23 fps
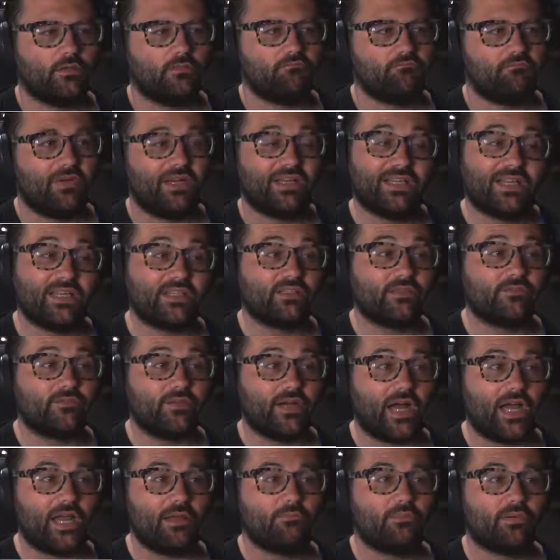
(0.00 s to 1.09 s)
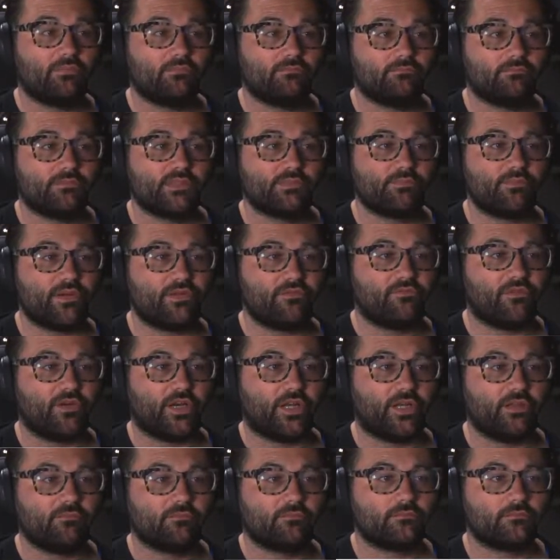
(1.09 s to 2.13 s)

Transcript: I like the vibe. It's pretty funny.